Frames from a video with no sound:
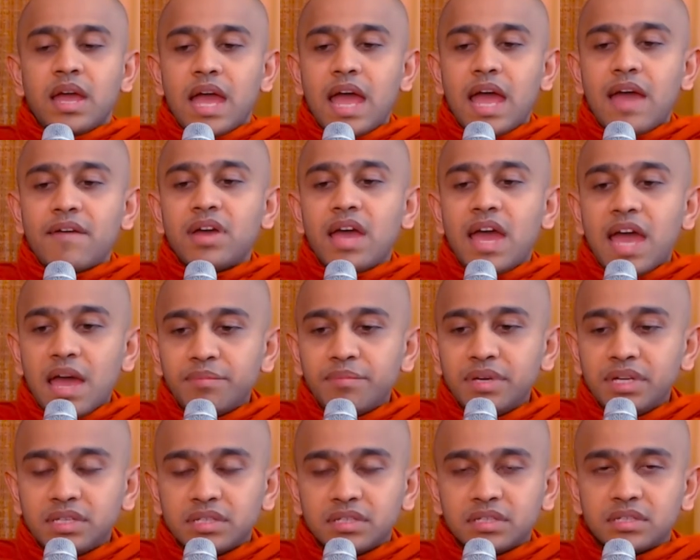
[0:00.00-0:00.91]
a
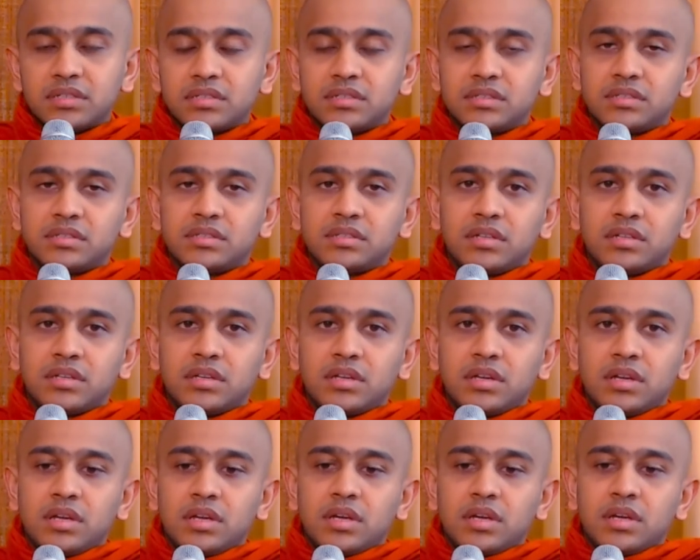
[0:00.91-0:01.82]
habit
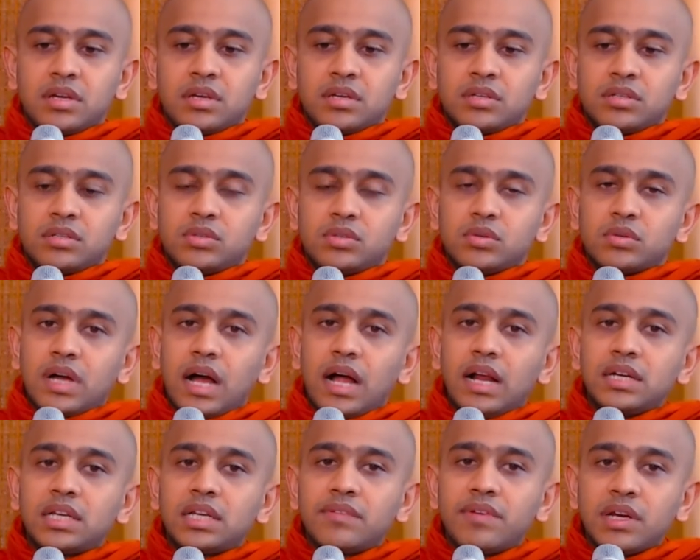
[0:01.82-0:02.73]
to
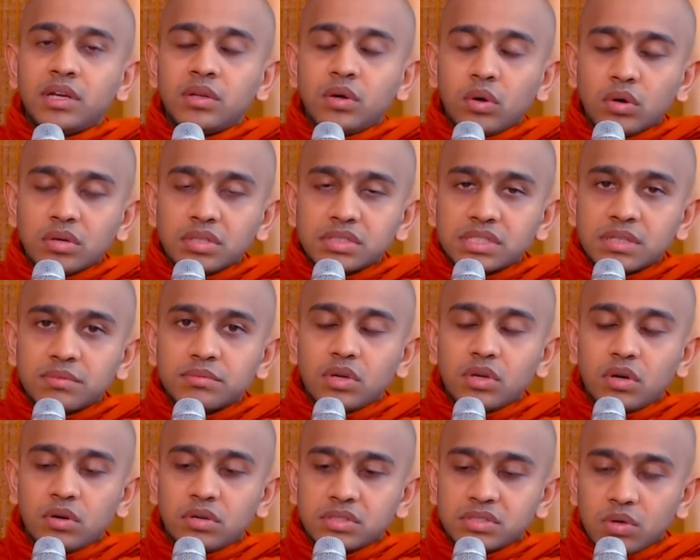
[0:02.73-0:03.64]
cultivate wholesome
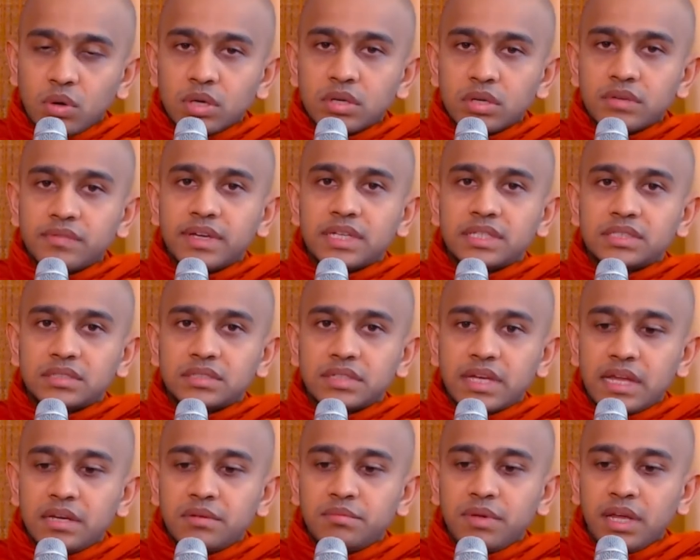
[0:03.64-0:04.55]
thoughts always
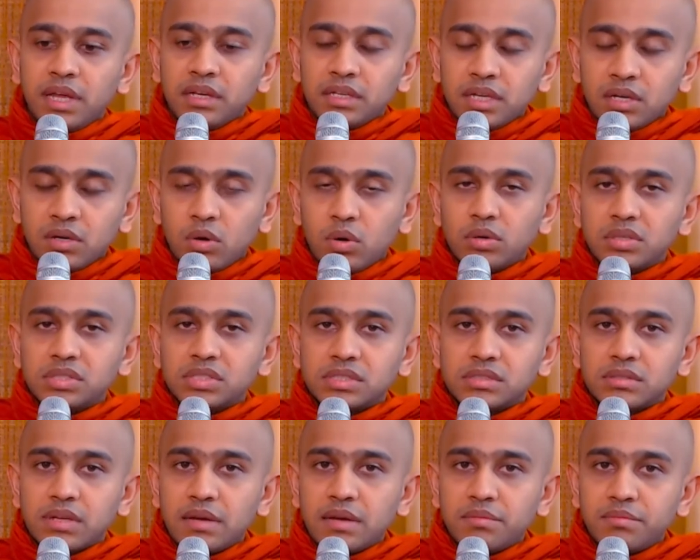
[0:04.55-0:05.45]
and maintain
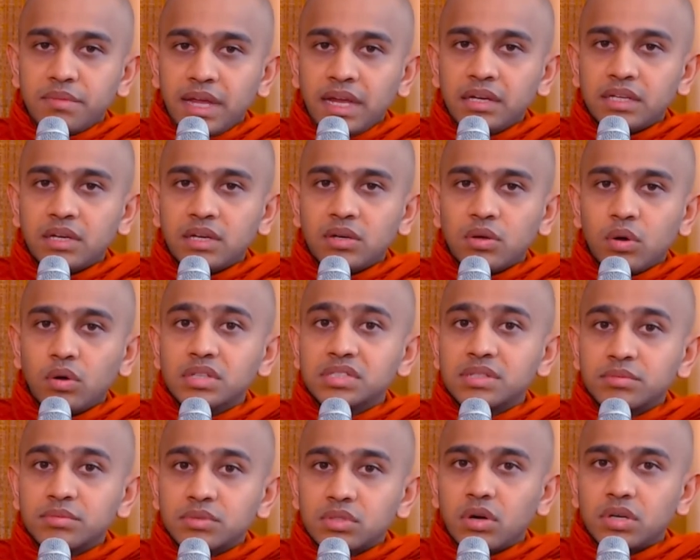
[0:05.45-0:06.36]

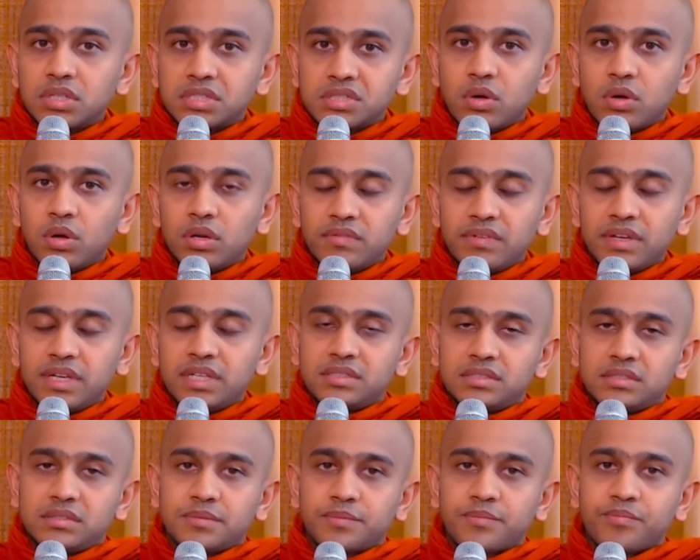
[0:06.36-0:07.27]
wholesome thoughts
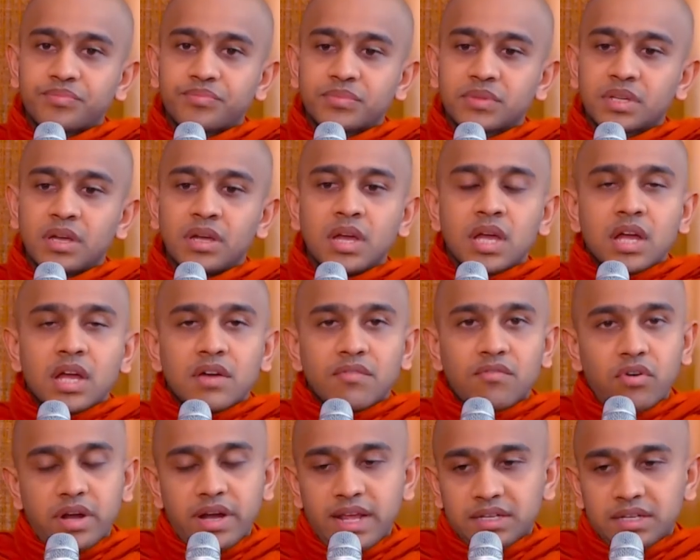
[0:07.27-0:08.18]
always. For
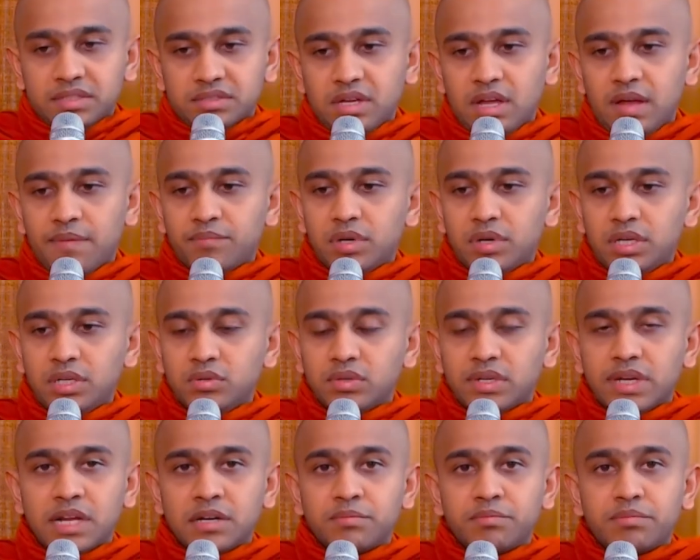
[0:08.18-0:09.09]
an example, you
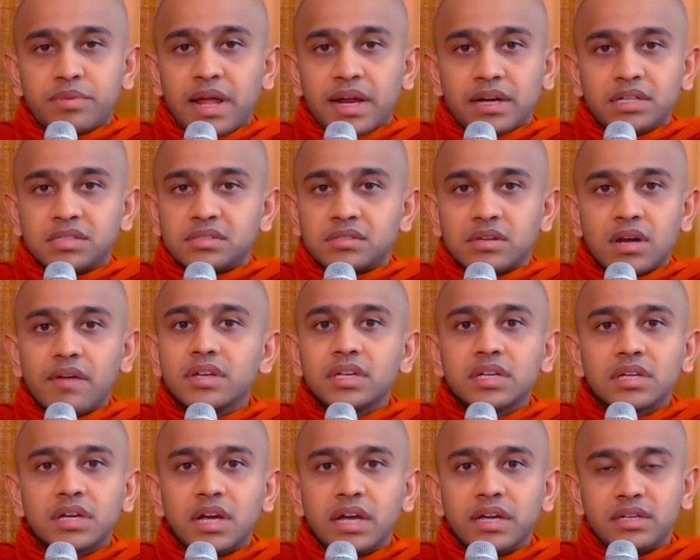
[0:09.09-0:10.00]
can practice loving
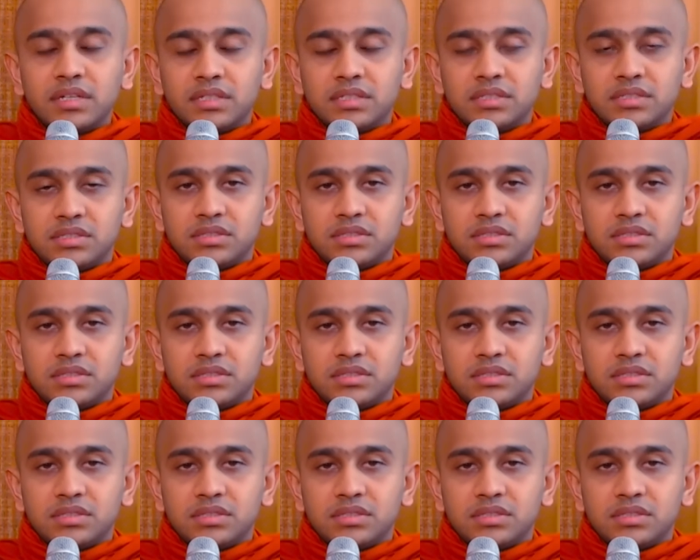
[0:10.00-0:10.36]
kindness.